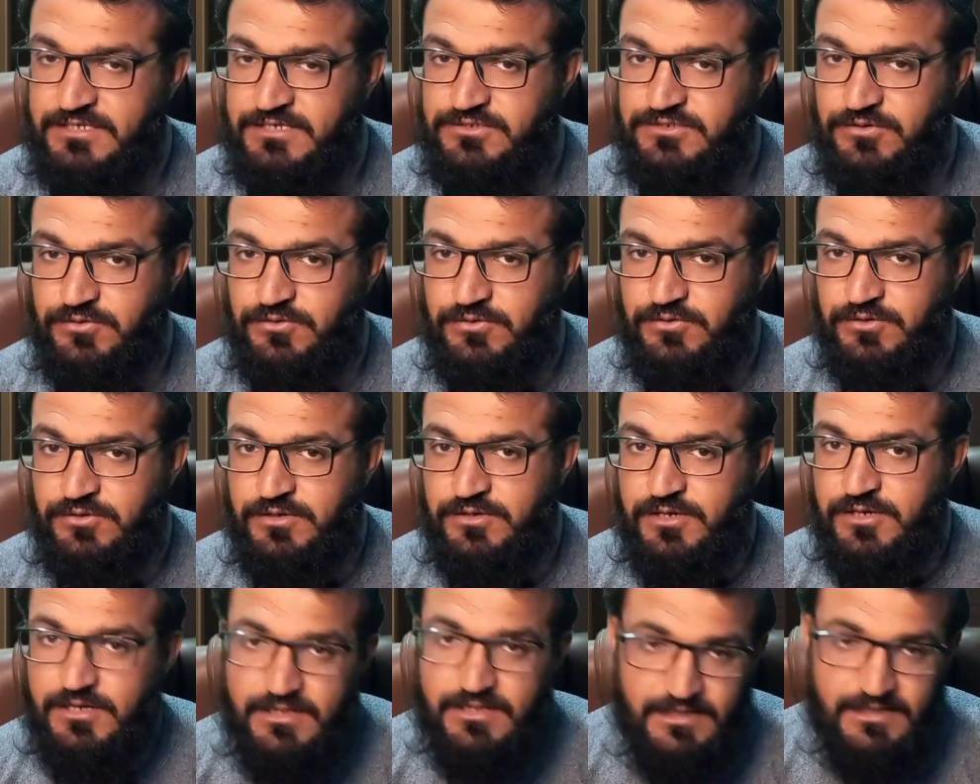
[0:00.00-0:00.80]
So
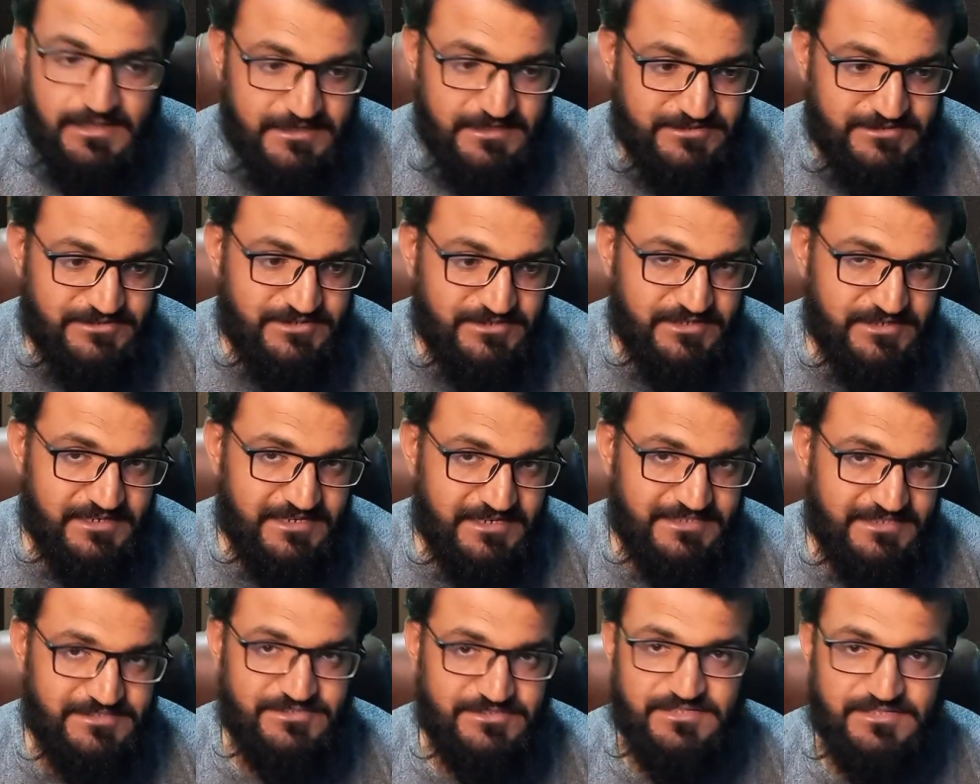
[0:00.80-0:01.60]
let's
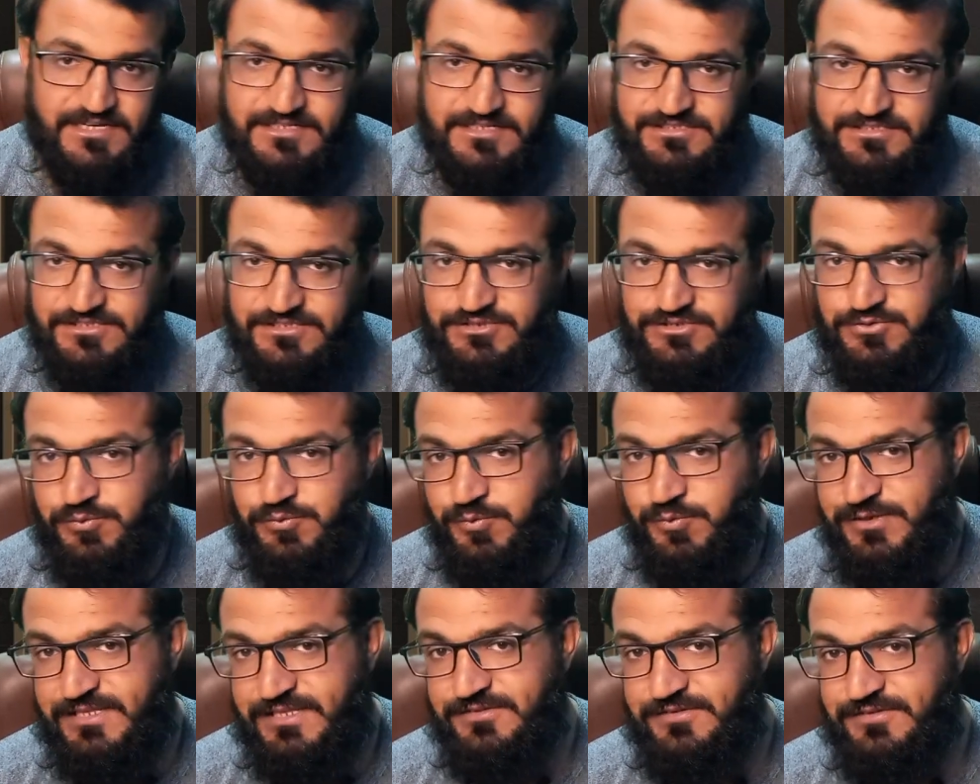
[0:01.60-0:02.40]
get started
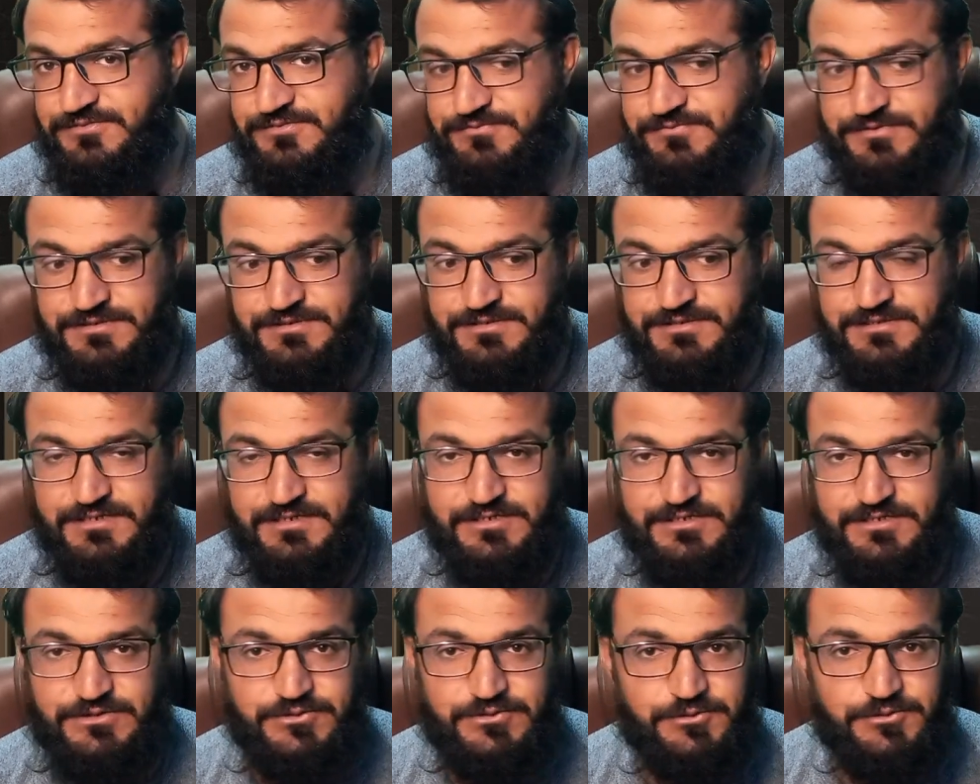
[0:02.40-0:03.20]
without further
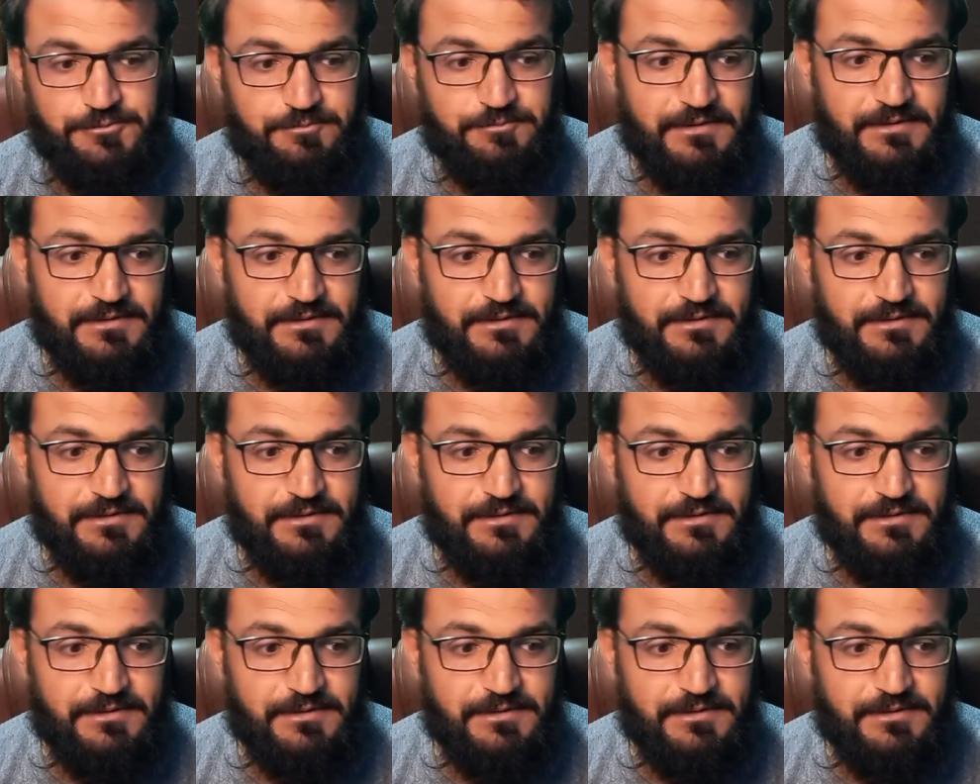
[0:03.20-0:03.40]
ado,